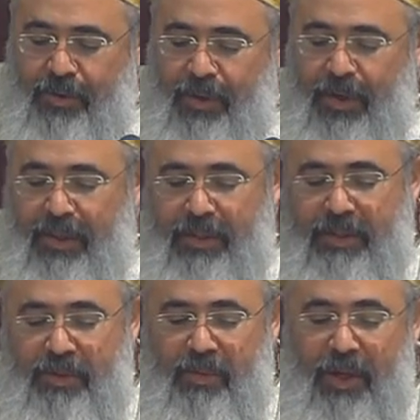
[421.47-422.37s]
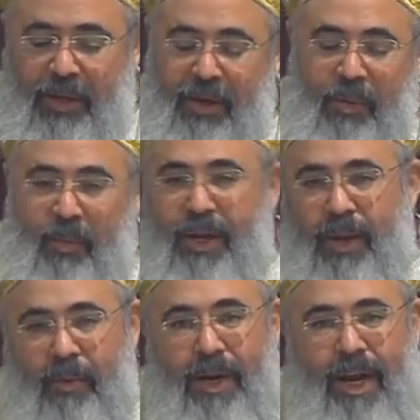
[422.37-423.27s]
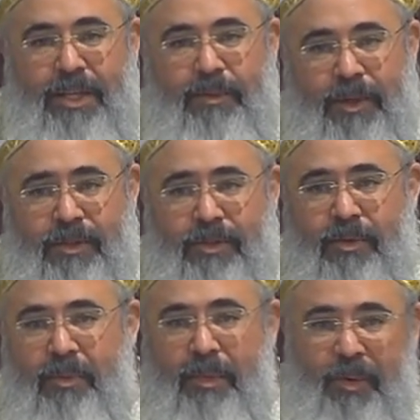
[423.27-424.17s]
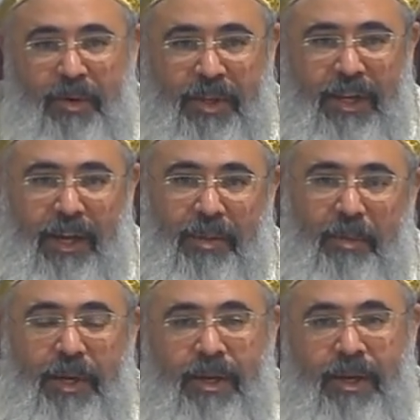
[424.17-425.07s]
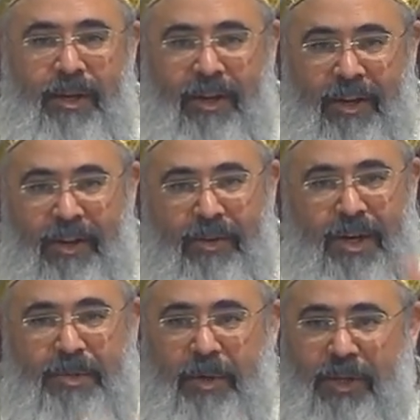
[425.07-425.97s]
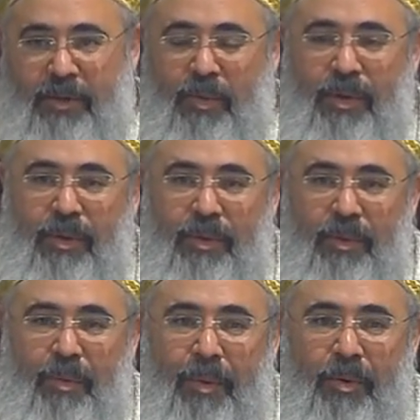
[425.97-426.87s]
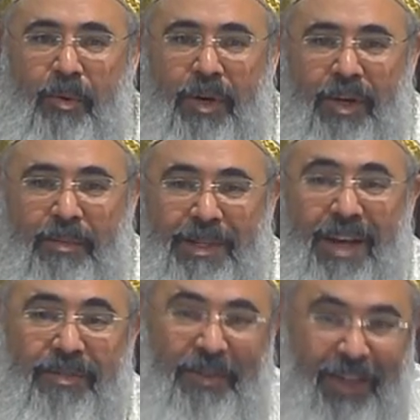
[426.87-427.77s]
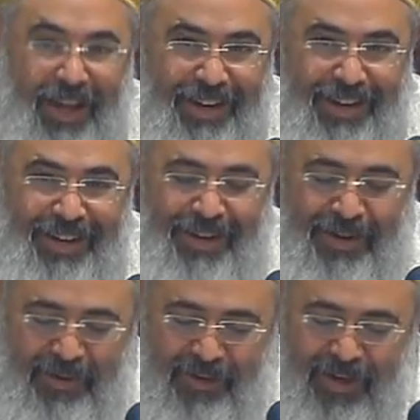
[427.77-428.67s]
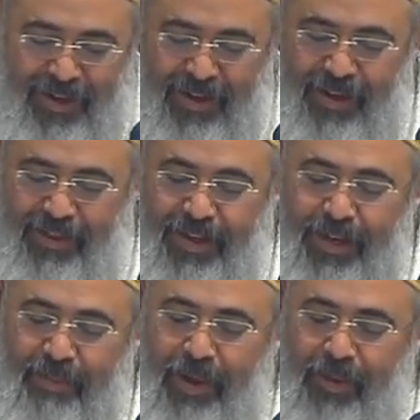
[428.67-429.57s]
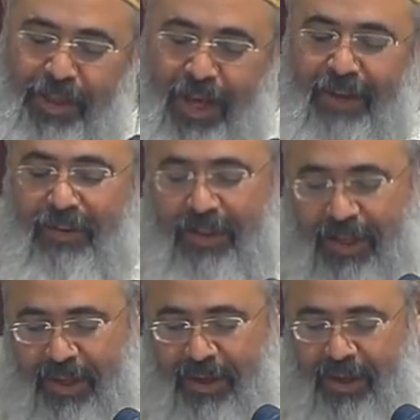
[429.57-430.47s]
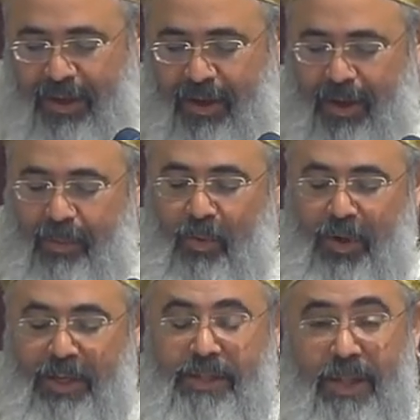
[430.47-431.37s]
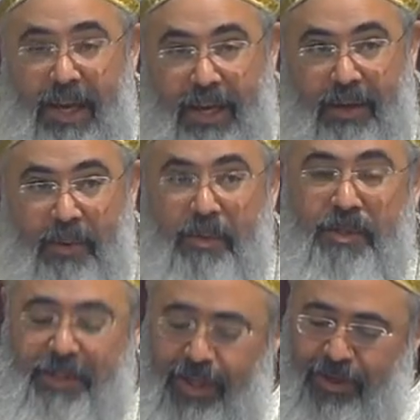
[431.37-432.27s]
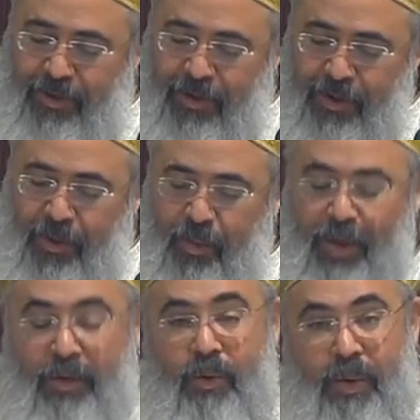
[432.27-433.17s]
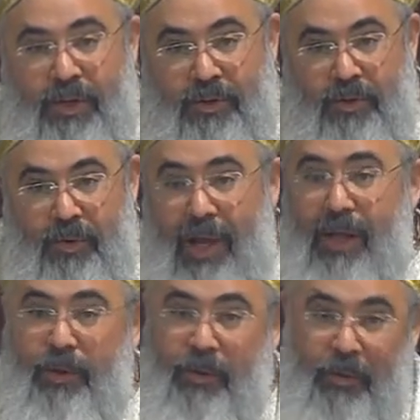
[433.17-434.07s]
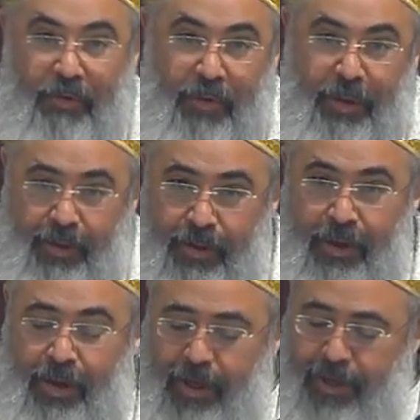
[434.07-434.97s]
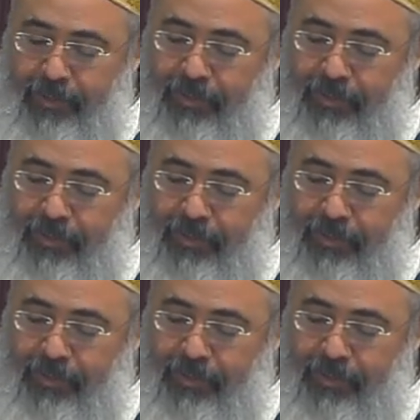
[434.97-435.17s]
this is what one one aspect is to remember the death, but another aspect is well, remember what comes after that, right? Think about the heavenly, um, what it's like, who's there, what you're going to do, how you will feel, um,